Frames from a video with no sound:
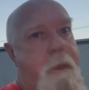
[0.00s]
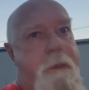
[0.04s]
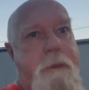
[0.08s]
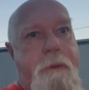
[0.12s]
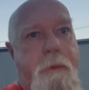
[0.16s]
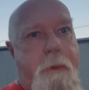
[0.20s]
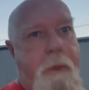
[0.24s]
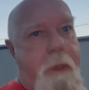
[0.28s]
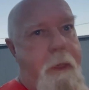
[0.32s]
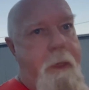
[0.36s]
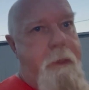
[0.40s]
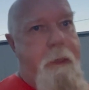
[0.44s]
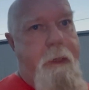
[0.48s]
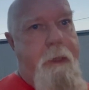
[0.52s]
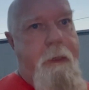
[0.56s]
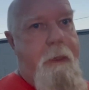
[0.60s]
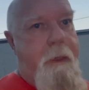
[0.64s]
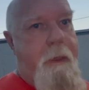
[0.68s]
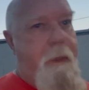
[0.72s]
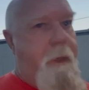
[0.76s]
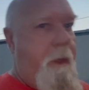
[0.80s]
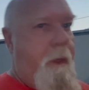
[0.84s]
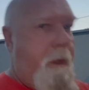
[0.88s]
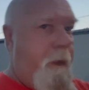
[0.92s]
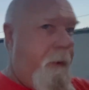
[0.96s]
you what I did
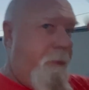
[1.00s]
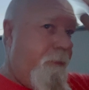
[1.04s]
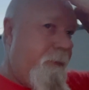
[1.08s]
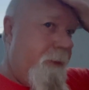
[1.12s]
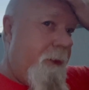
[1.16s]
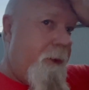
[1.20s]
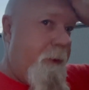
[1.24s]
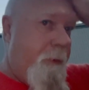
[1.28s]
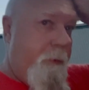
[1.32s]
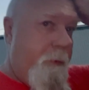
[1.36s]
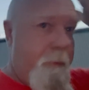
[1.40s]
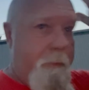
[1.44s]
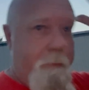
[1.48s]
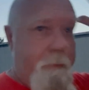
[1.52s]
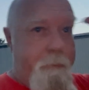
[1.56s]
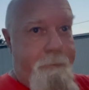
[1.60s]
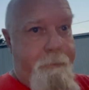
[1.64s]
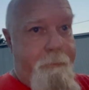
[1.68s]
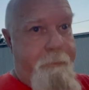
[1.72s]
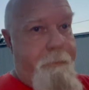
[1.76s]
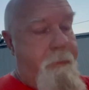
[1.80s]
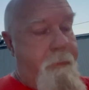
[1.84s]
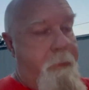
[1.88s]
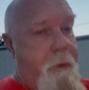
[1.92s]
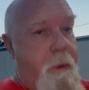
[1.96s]
today, even though
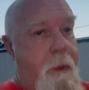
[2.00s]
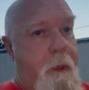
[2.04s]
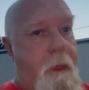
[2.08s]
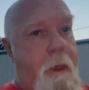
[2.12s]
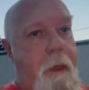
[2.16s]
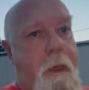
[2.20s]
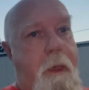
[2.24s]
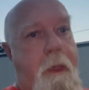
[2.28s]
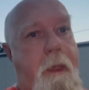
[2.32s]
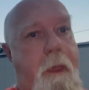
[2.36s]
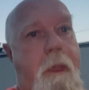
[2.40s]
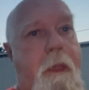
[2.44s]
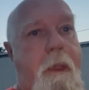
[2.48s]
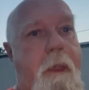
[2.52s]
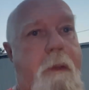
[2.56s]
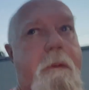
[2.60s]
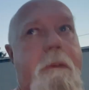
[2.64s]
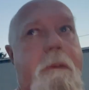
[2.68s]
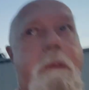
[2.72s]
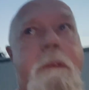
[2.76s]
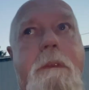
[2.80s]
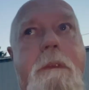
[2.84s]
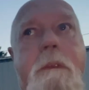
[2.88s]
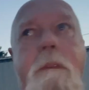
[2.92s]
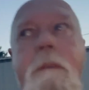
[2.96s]
it
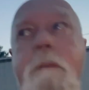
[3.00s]
was